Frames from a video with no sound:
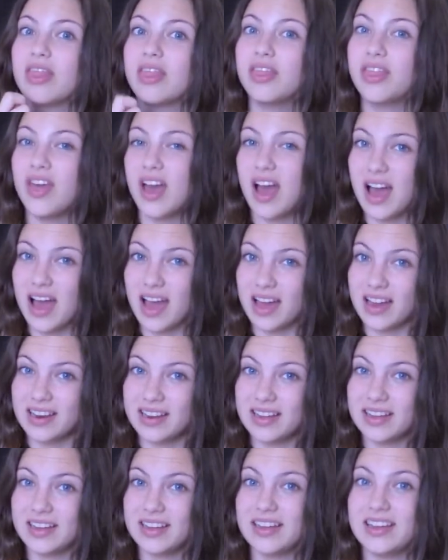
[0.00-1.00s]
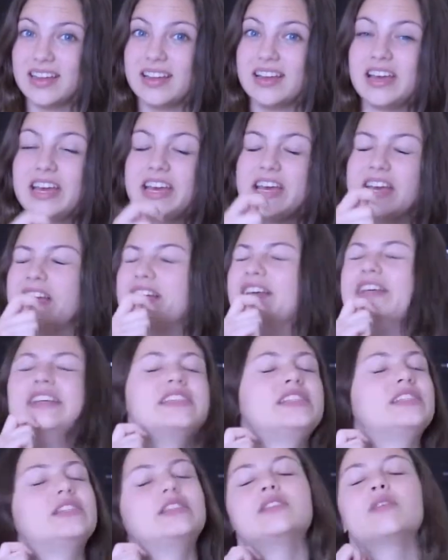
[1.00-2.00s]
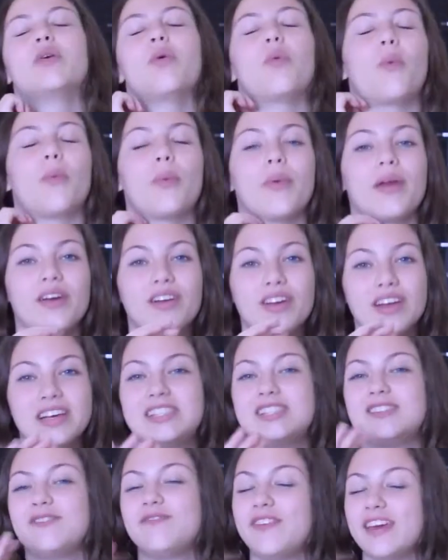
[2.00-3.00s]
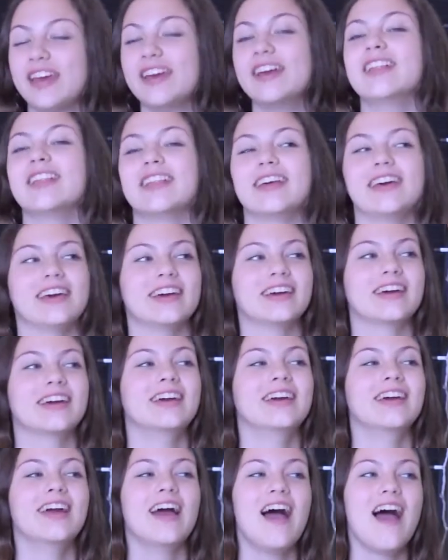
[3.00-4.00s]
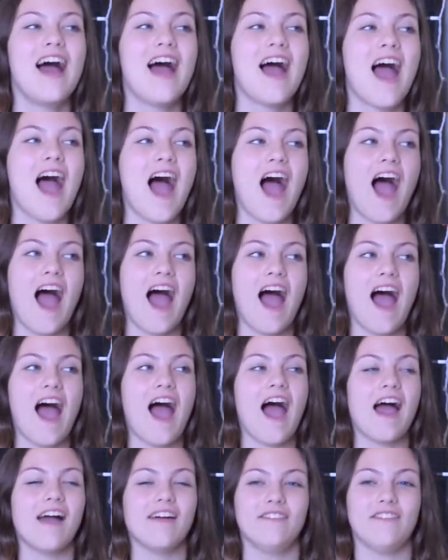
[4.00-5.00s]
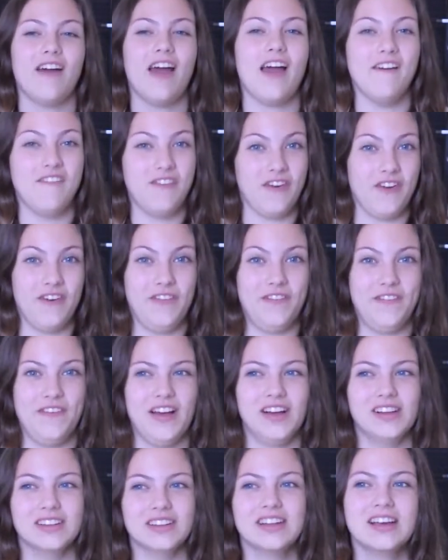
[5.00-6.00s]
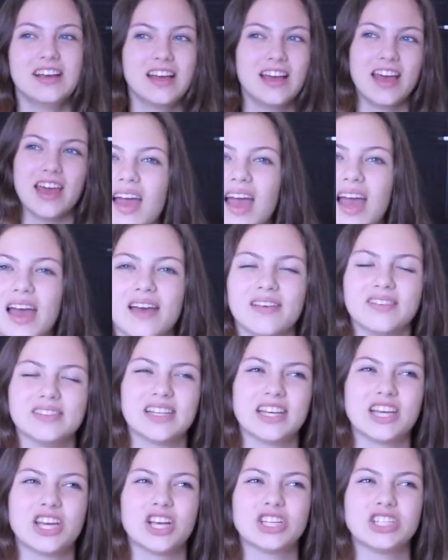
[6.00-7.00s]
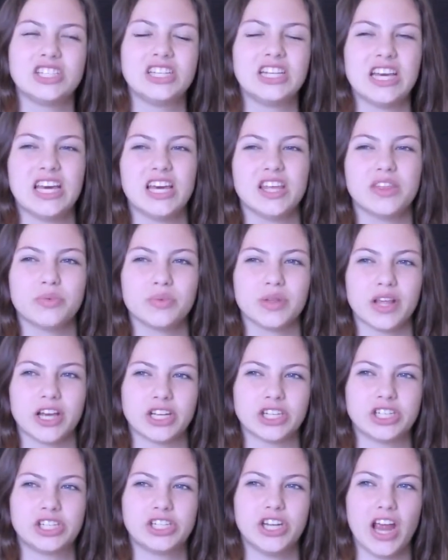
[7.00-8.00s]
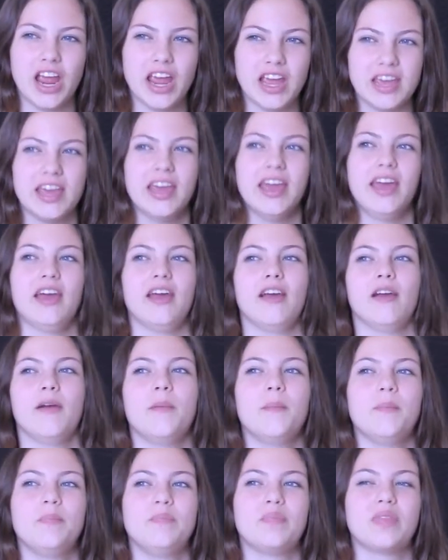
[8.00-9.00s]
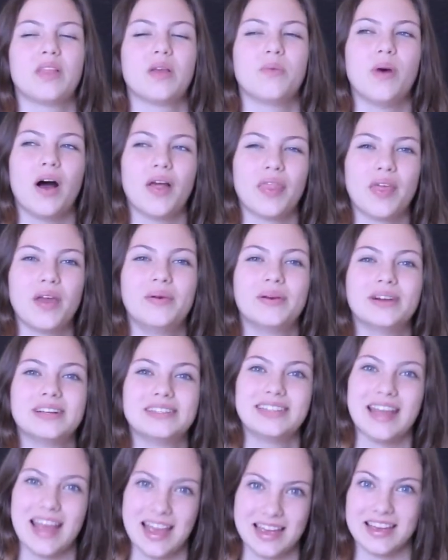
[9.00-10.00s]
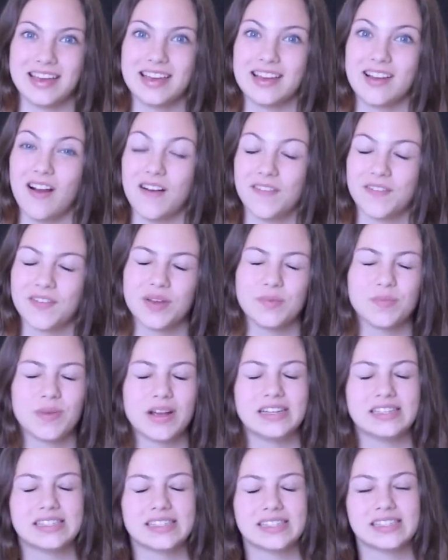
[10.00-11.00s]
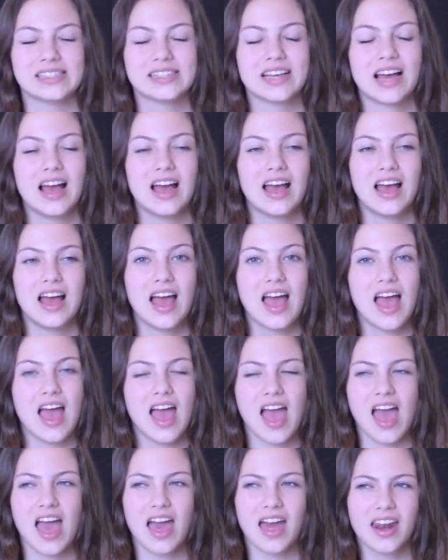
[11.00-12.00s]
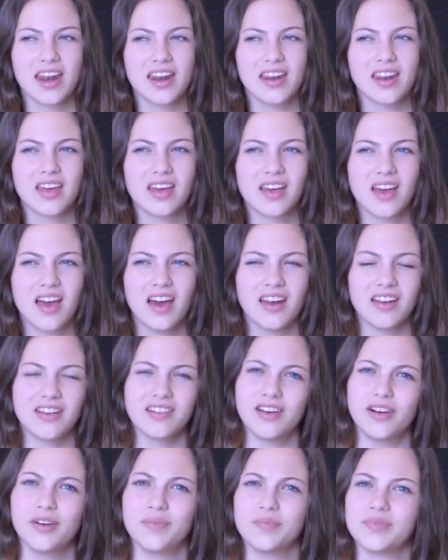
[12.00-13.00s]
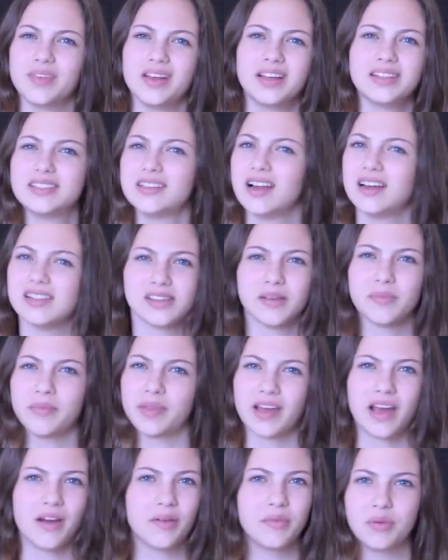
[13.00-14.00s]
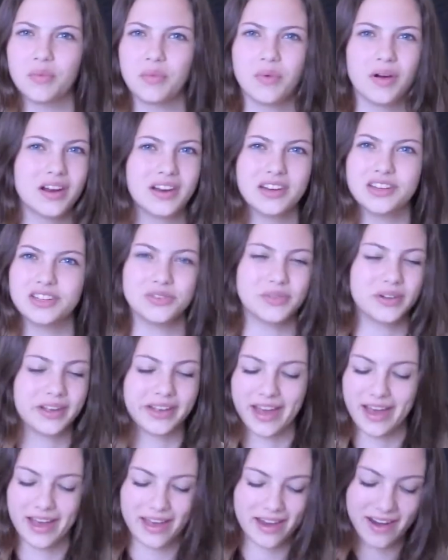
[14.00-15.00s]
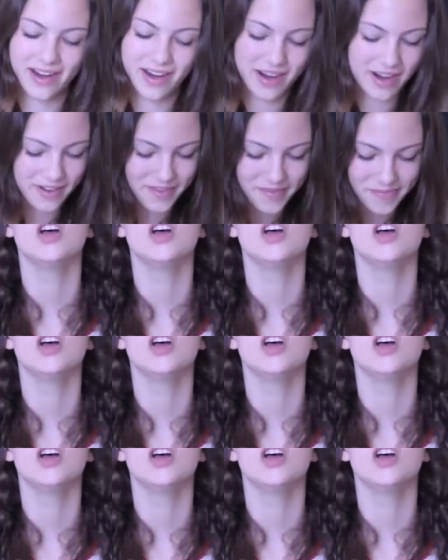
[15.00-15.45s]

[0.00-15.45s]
That is the weirdest feeling I've ever felt. It was like your teeth were like shaking while they were taking off your braces. And I don't know, it's not something I would want to do again.